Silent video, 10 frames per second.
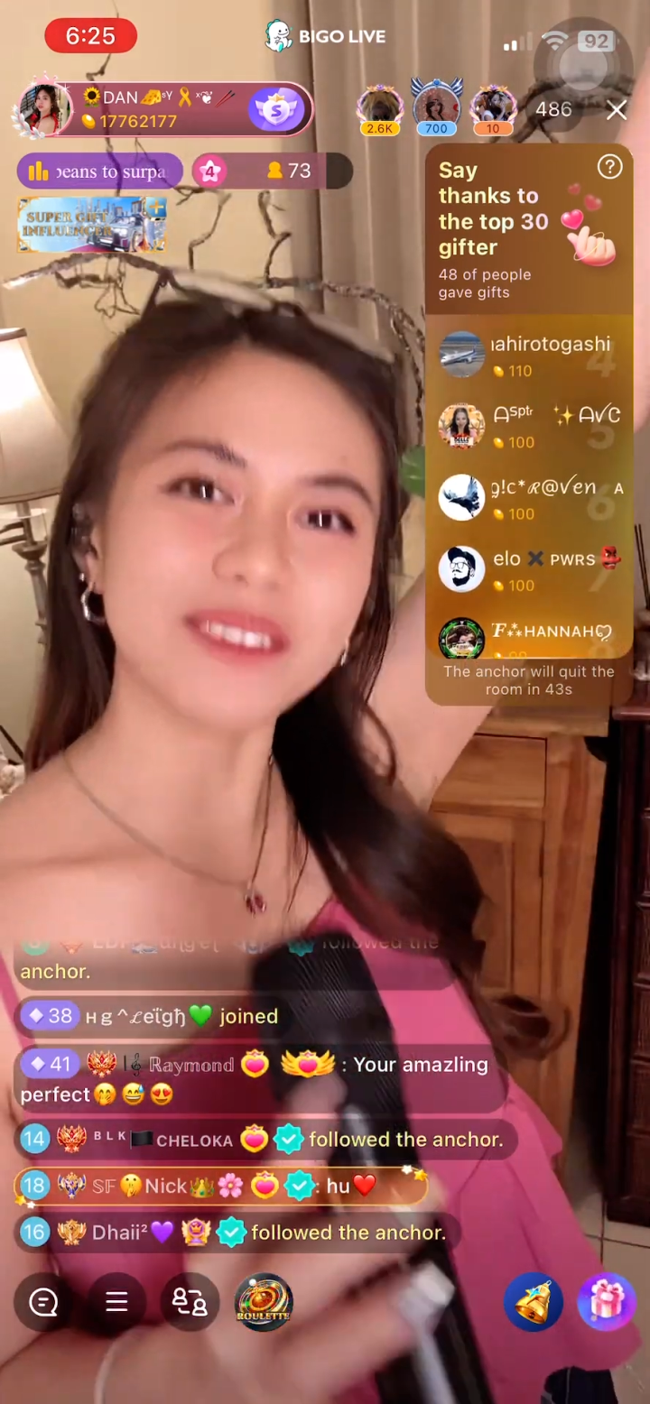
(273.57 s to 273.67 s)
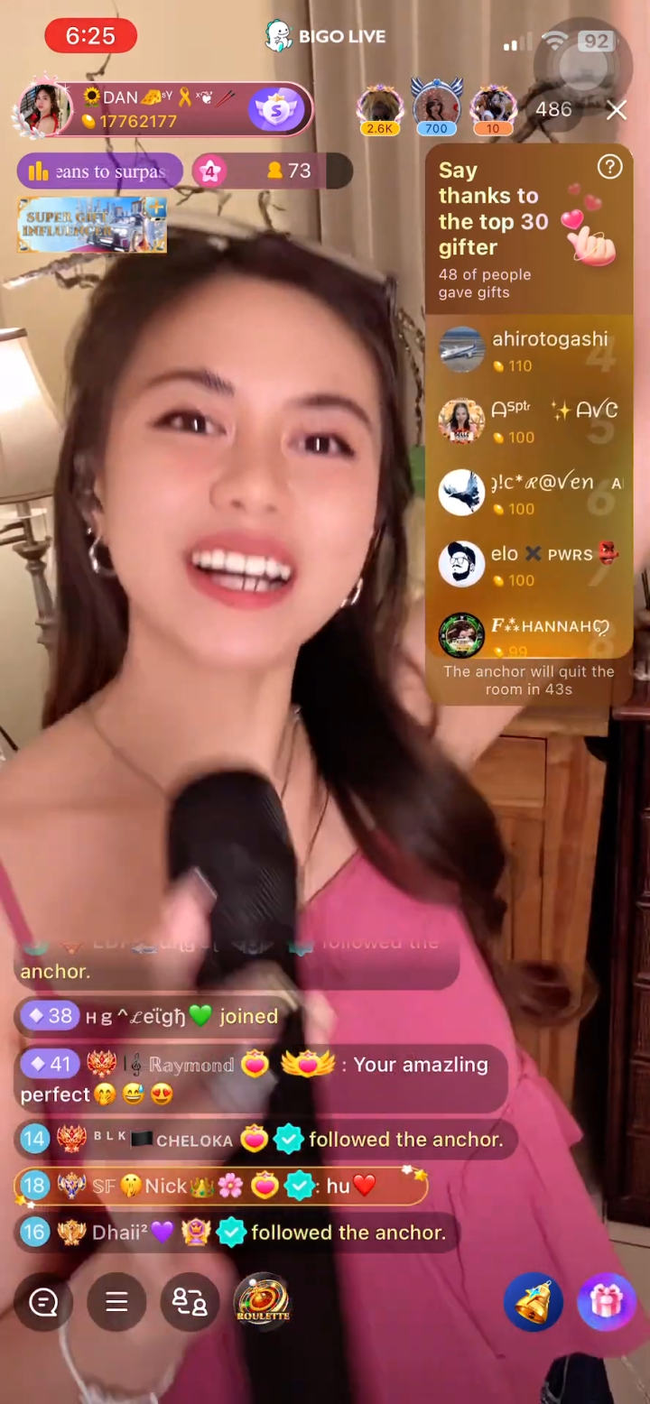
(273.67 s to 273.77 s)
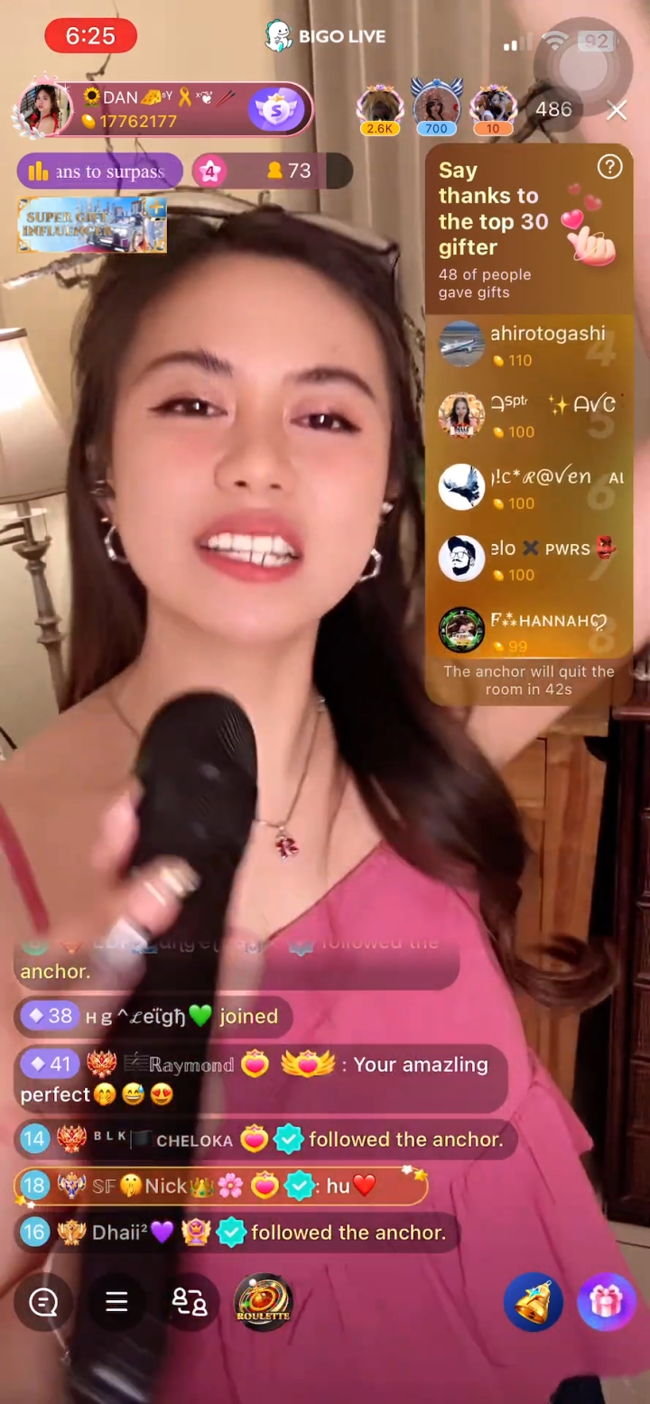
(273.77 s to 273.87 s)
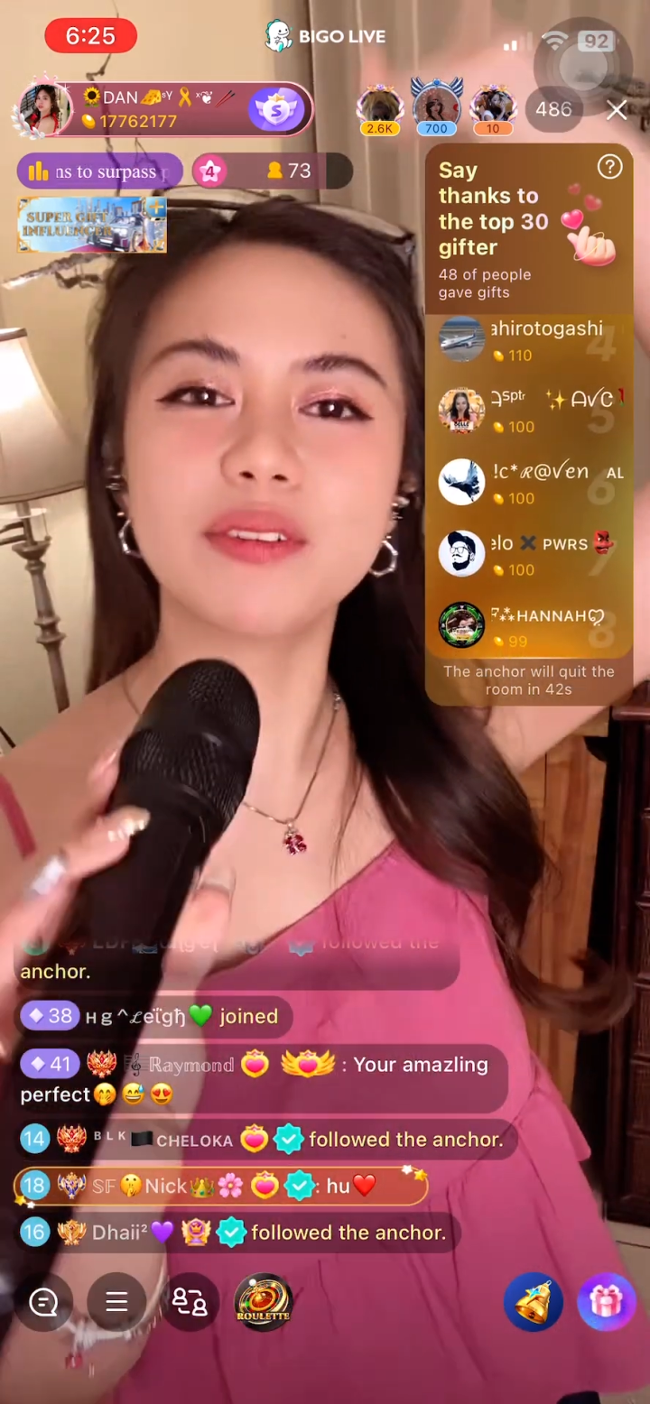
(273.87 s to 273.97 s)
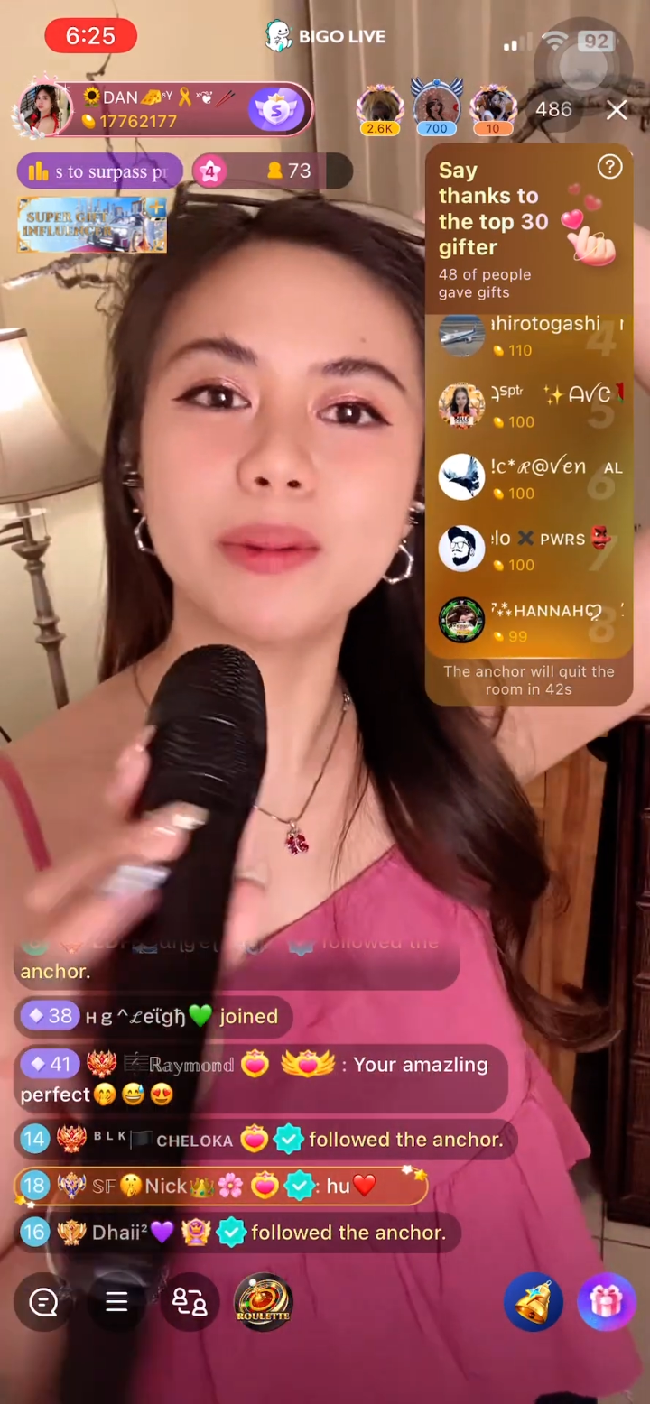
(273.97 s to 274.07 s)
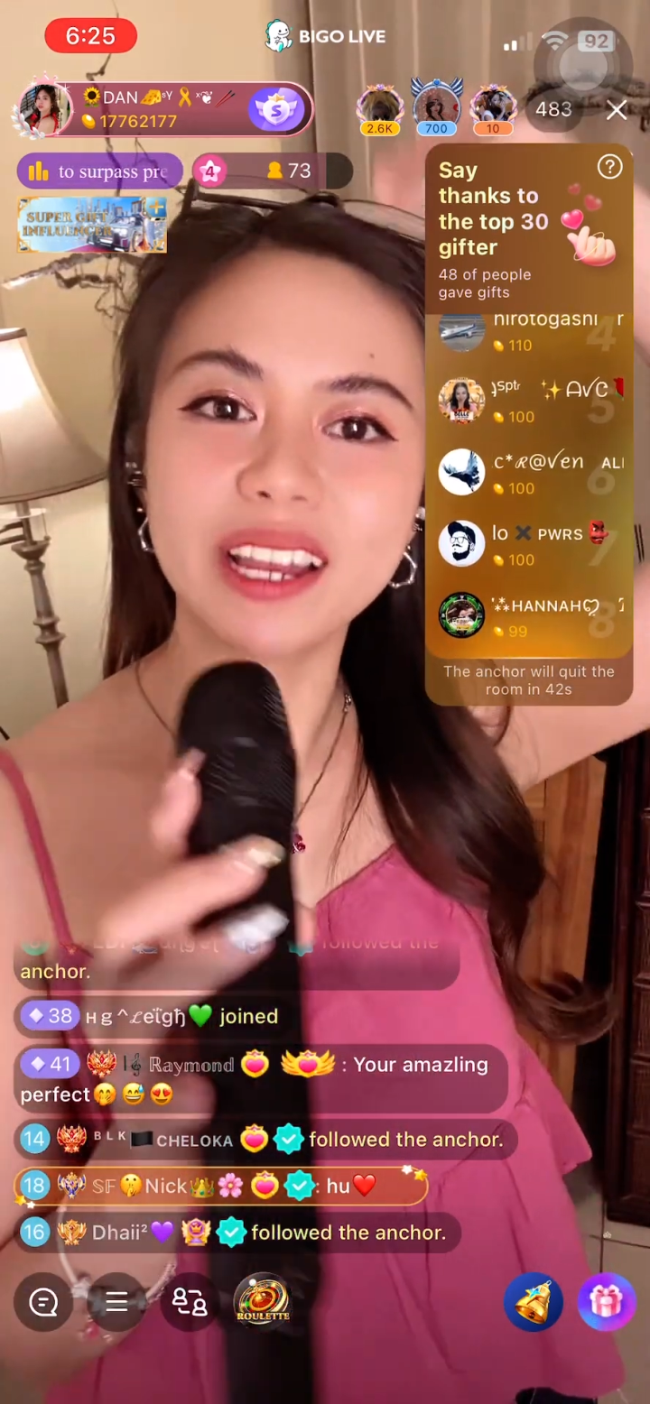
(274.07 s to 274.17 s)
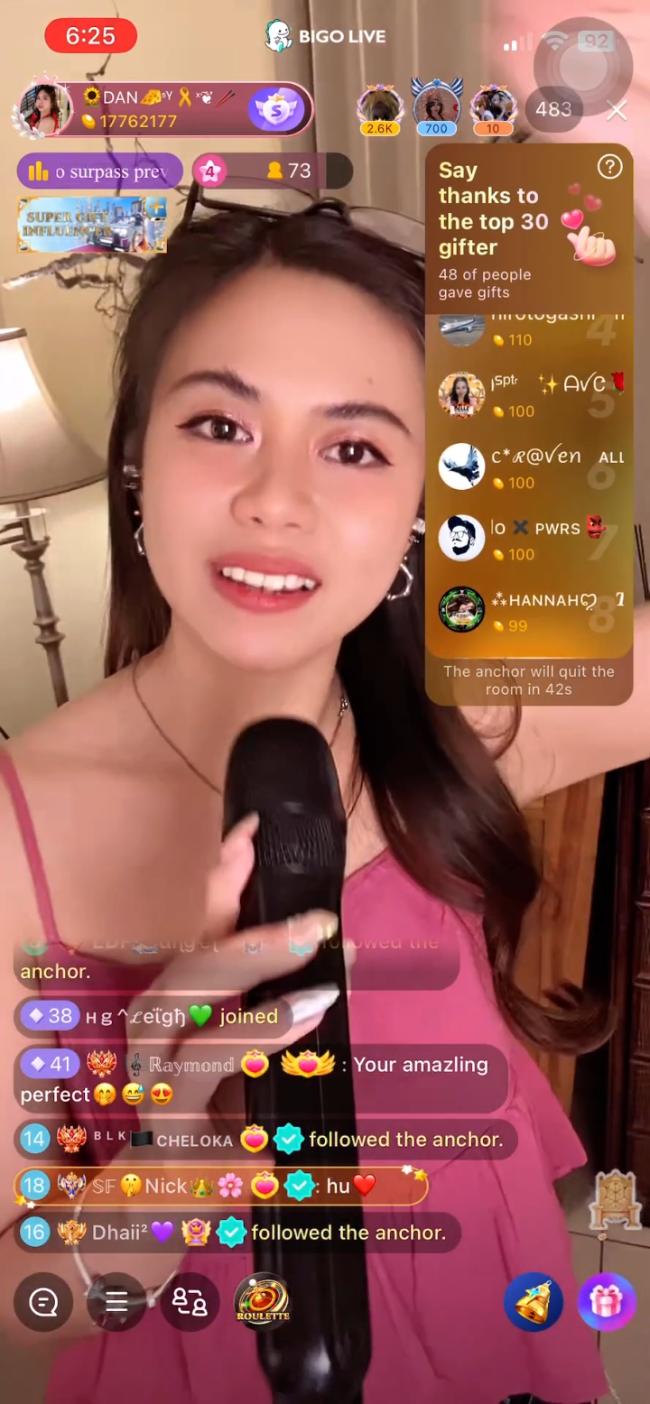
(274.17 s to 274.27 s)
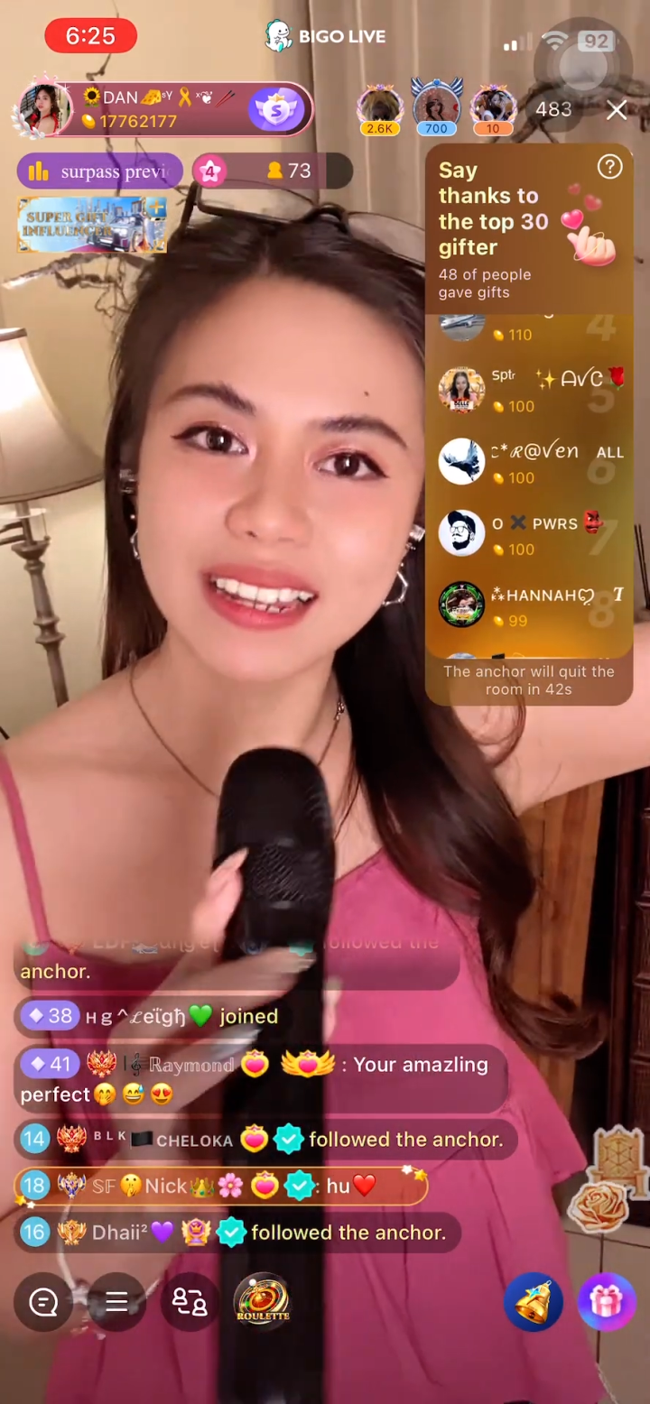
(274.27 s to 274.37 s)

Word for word: terima kasih pa by